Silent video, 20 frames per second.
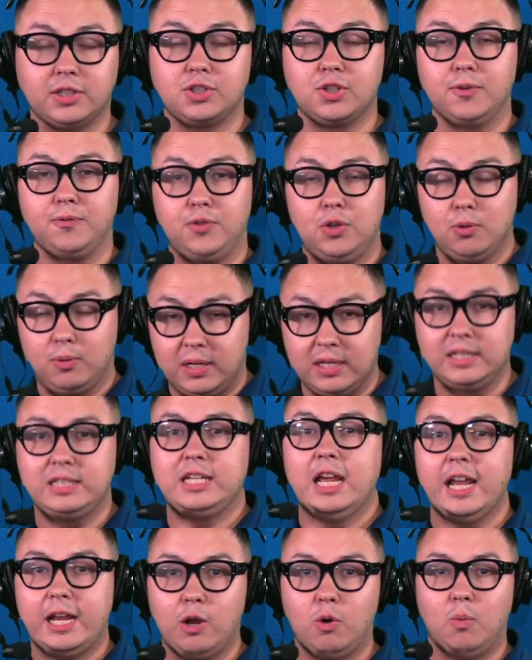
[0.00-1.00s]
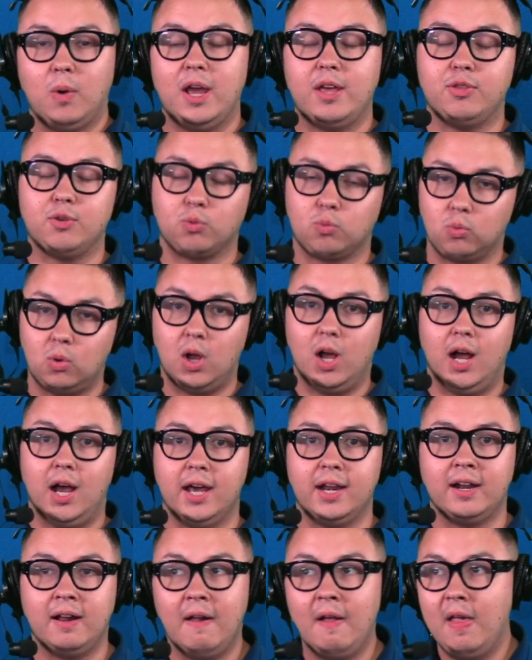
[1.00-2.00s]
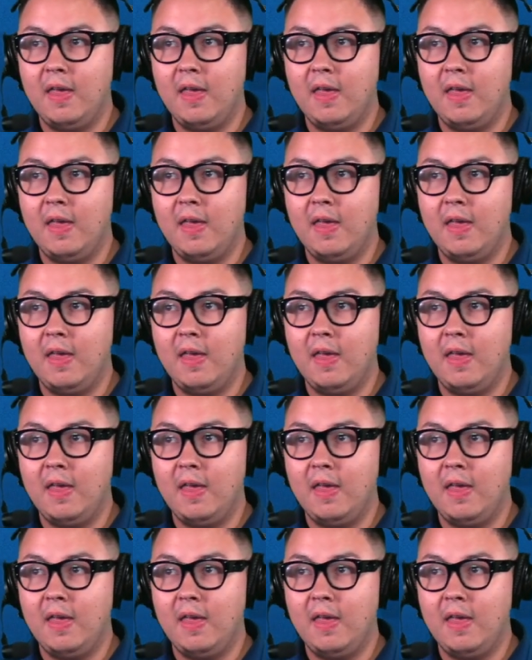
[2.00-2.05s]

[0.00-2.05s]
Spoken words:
So if you can take away the run,